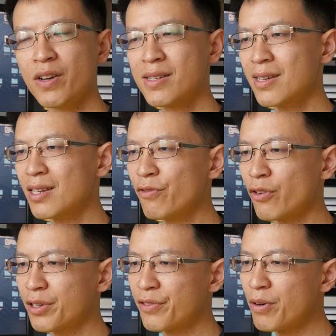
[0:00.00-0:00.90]
fixative
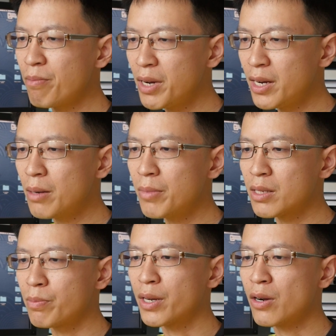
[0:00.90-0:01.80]
for different medium
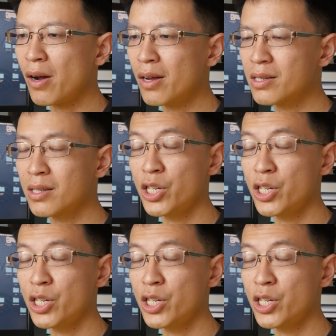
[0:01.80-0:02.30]
is because